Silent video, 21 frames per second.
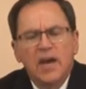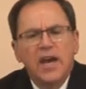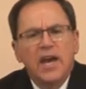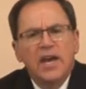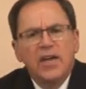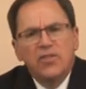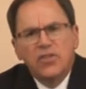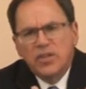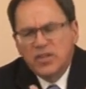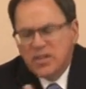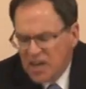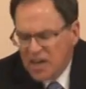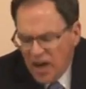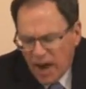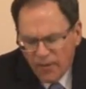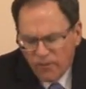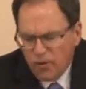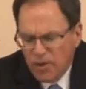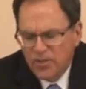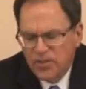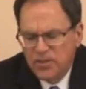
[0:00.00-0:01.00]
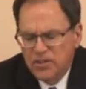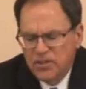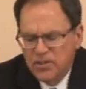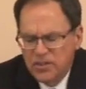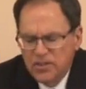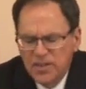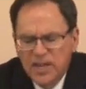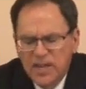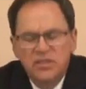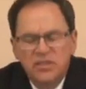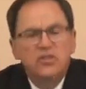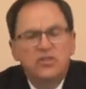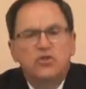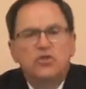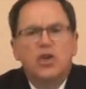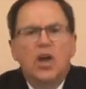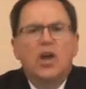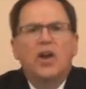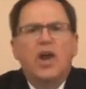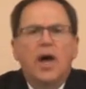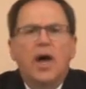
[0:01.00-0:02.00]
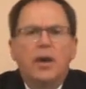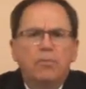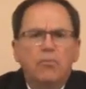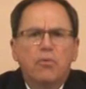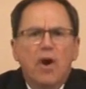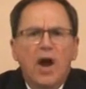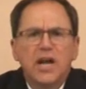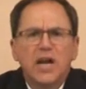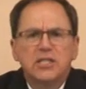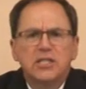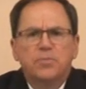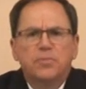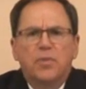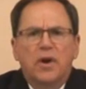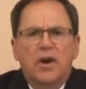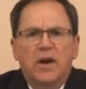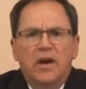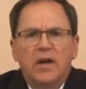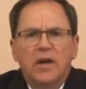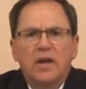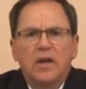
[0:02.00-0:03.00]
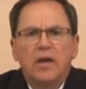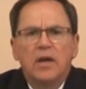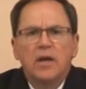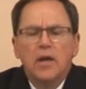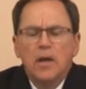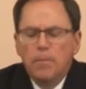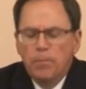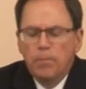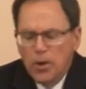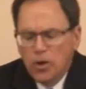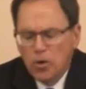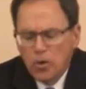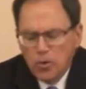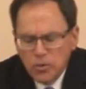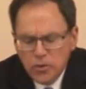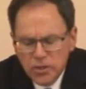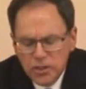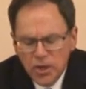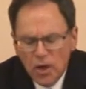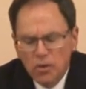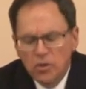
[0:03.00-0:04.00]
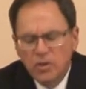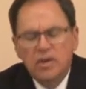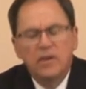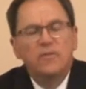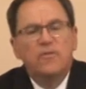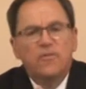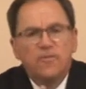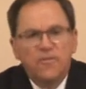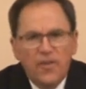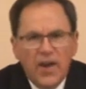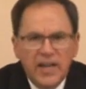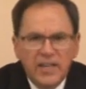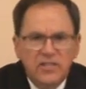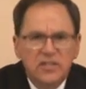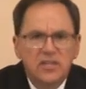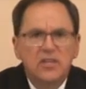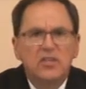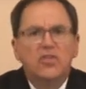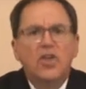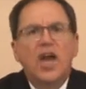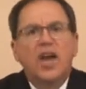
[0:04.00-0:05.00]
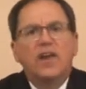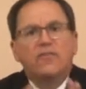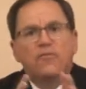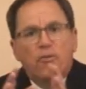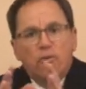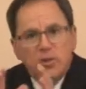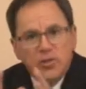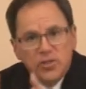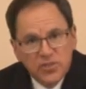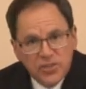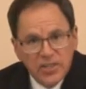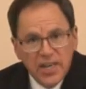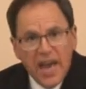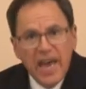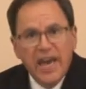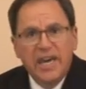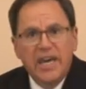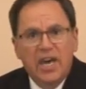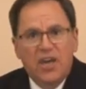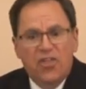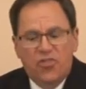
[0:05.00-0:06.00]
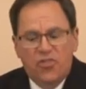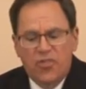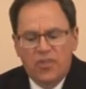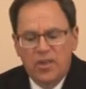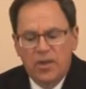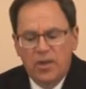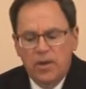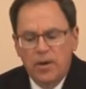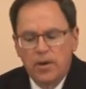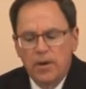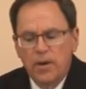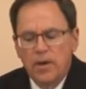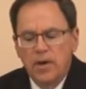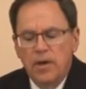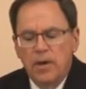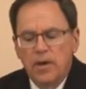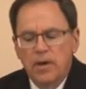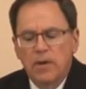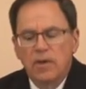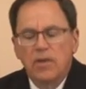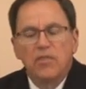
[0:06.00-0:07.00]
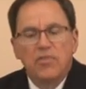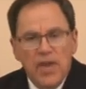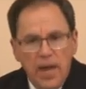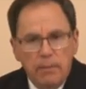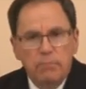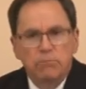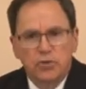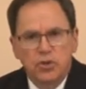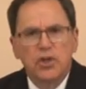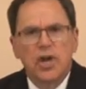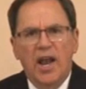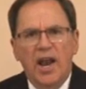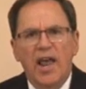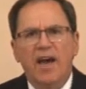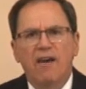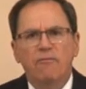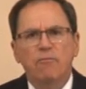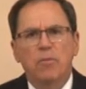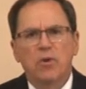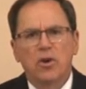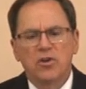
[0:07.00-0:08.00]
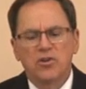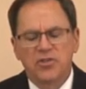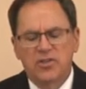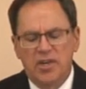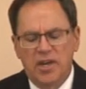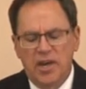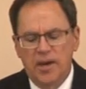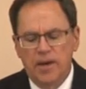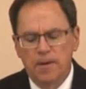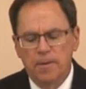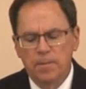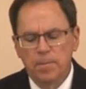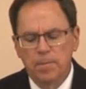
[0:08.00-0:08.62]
He that covereth his sins shall not prosper, but whoso confesseth and forsaketh them shall have mercy.